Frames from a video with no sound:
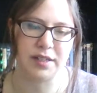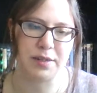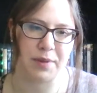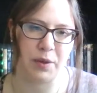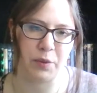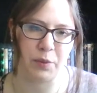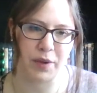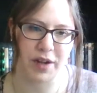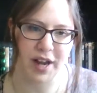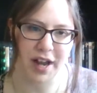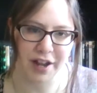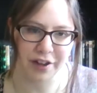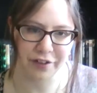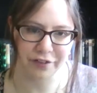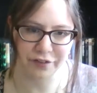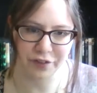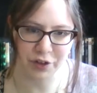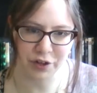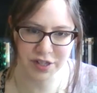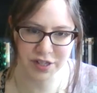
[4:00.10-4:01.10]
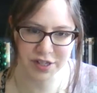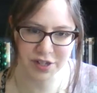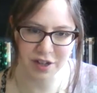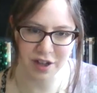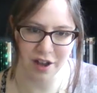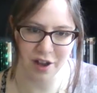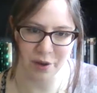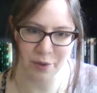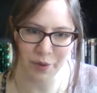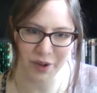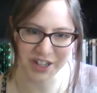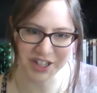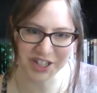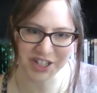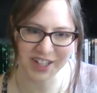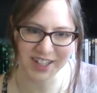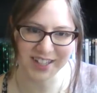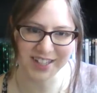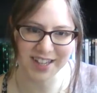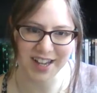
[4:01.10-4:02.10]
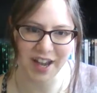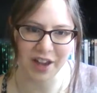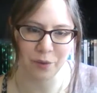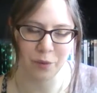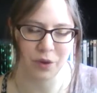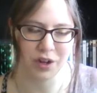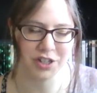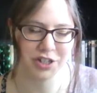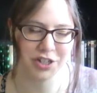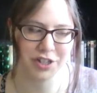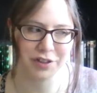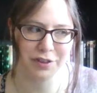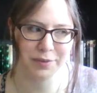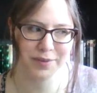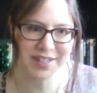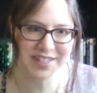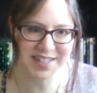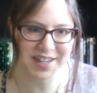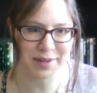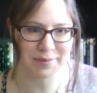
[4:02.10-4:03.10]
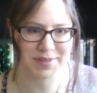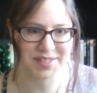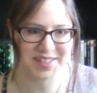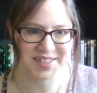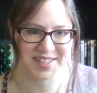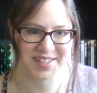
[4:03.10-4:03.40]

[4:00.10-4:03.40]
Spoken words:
to me when I first watched it. I watched it 3 times in